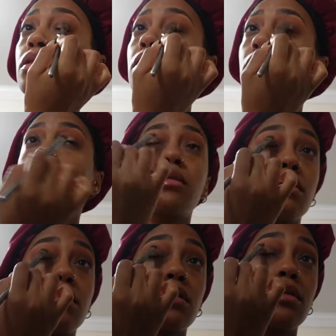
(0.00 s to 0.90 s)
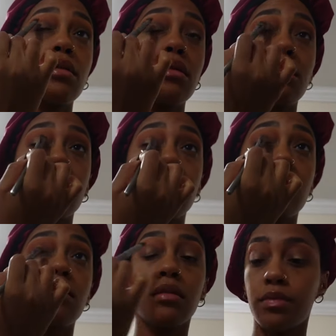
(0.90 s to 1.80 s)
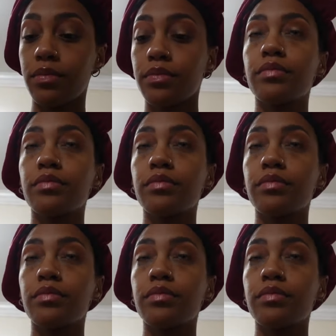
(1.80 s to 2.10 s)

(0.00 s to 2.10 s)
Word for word: for the trap, too sexy for